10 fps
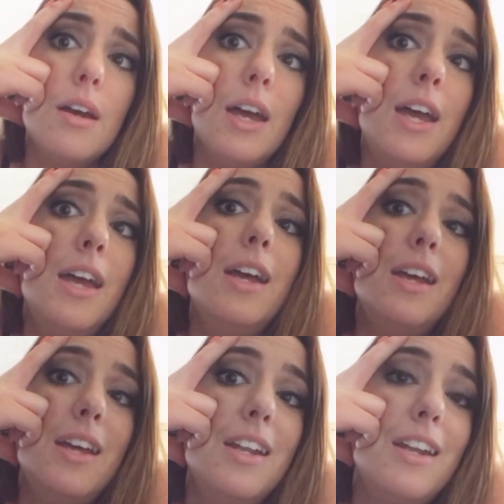
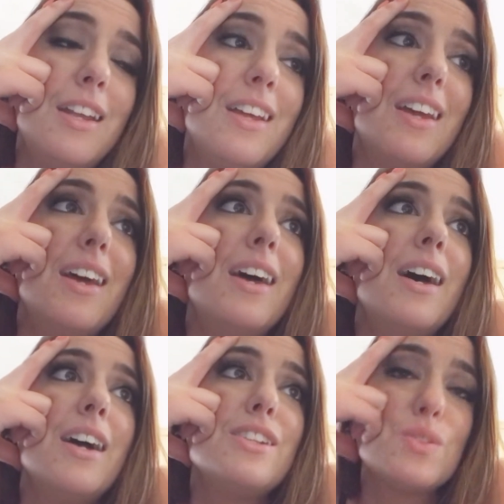and
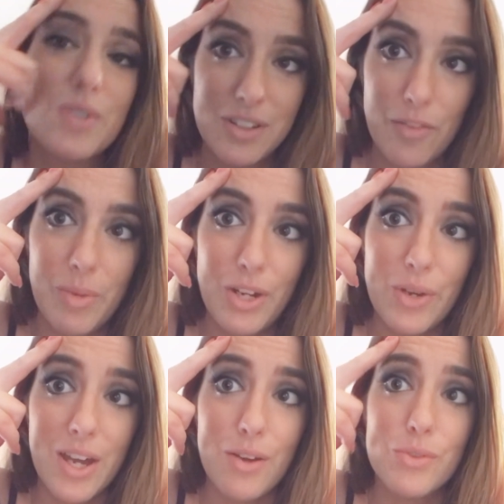I just want to live in my new
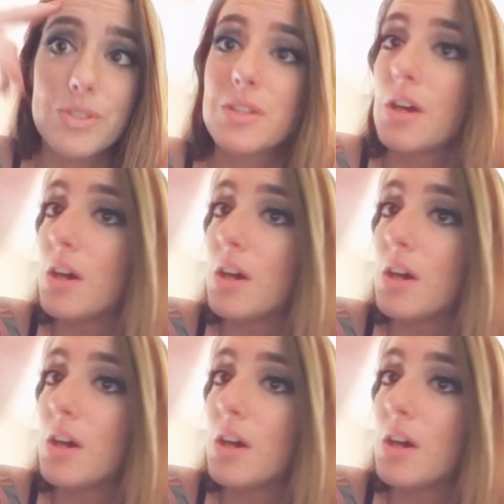house.